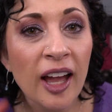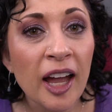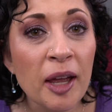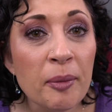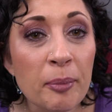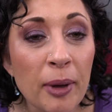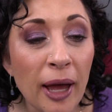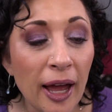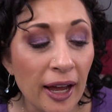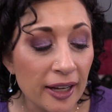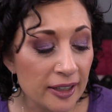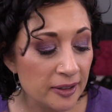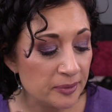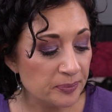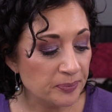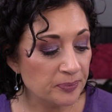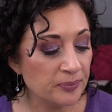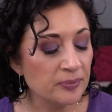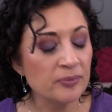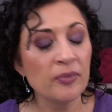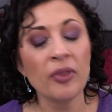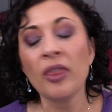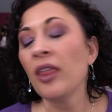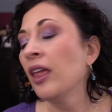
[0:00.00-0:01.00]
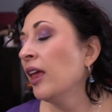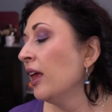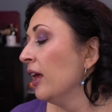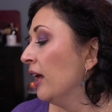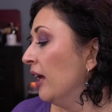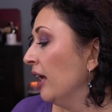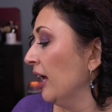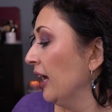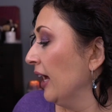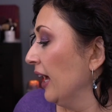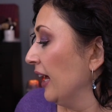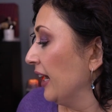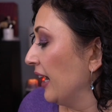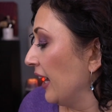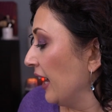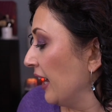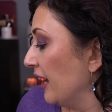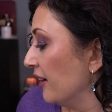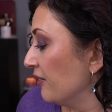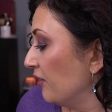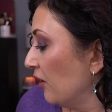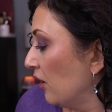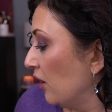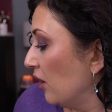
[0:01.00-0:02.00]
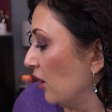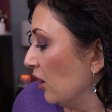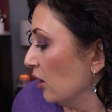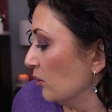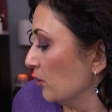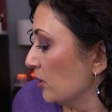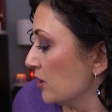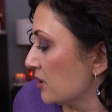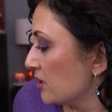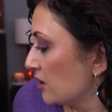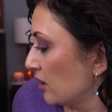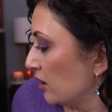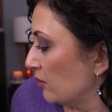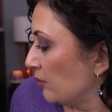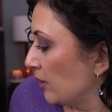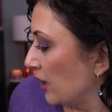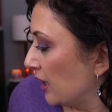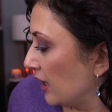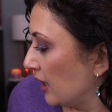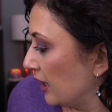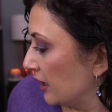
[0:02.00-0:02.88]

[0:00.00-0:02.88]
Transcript: I'm back. And I have almost all my